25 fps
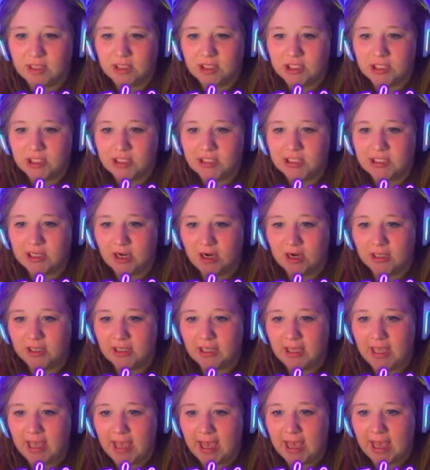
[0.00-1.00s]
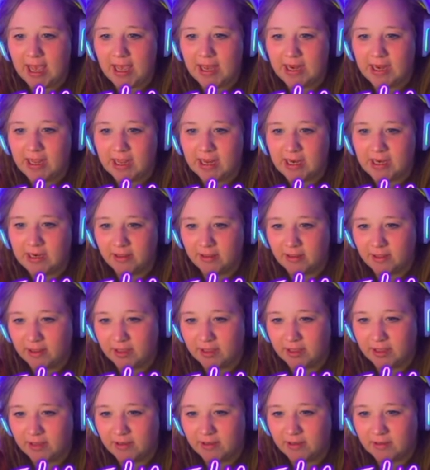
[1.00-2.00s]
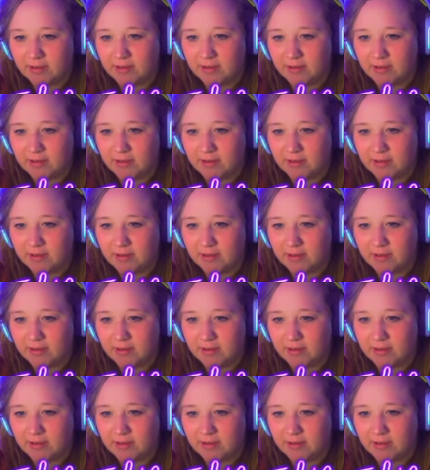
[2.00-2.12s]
She's hardly had anything.